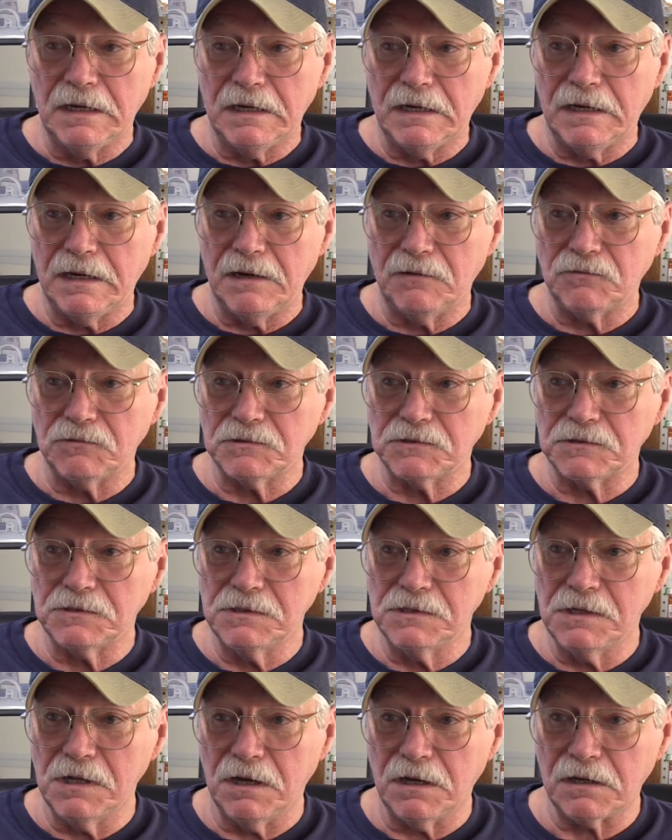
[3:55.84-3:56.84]
I was
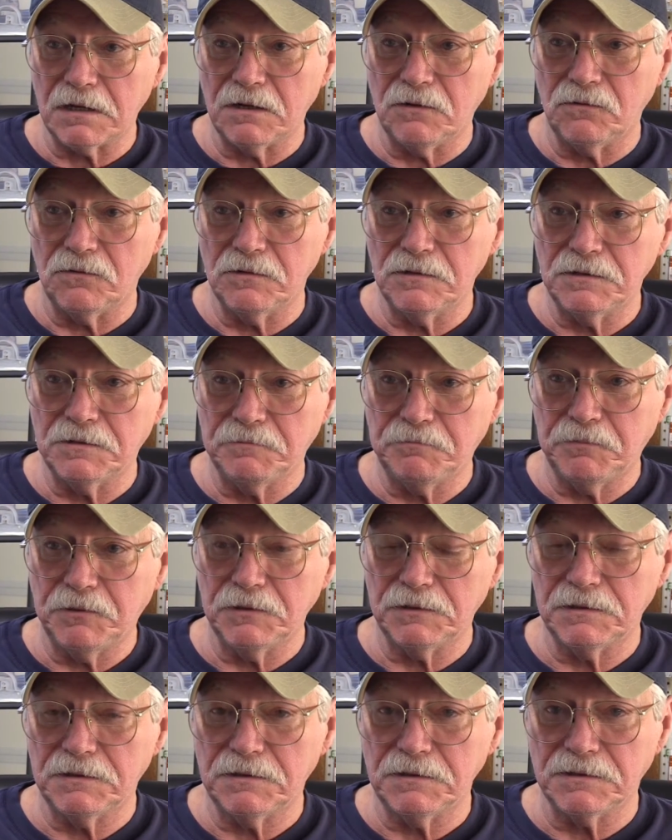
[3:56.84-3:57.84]
not going to
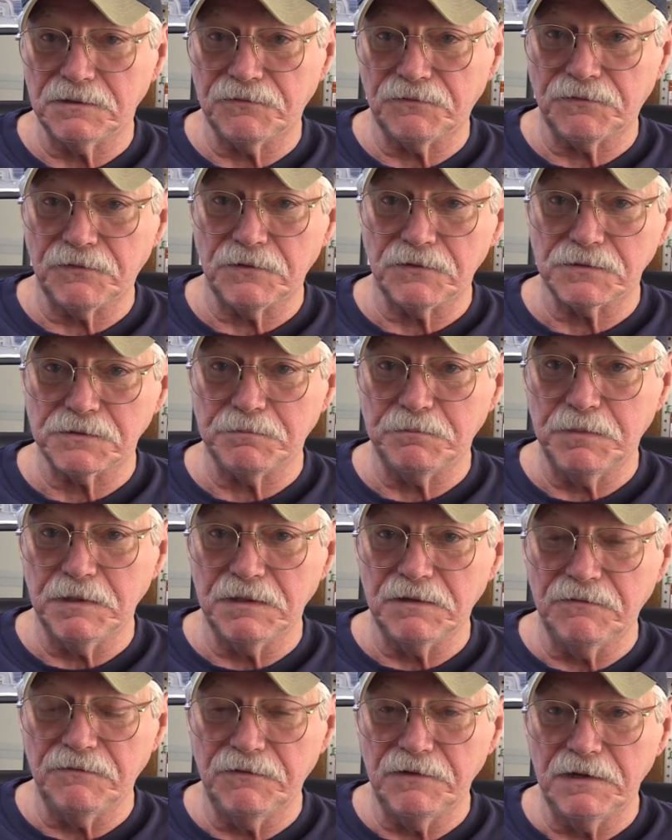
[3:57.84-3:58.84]
put this first
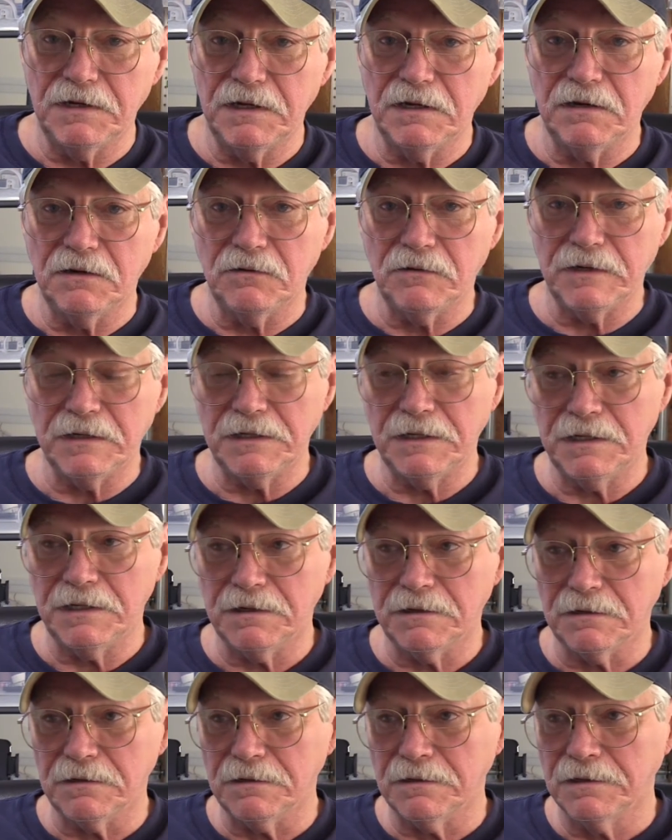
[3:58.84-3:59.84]
bit of video in
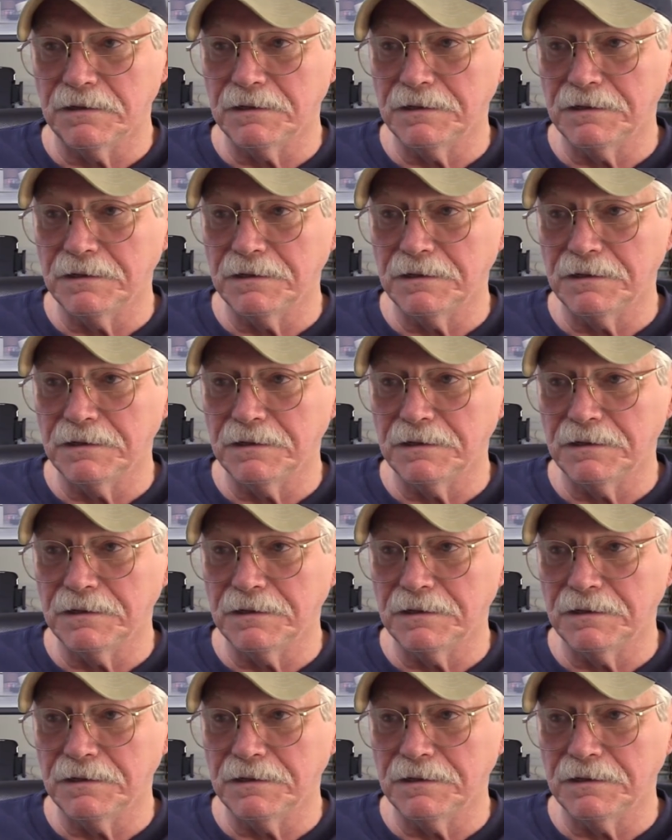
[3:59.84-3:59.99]
here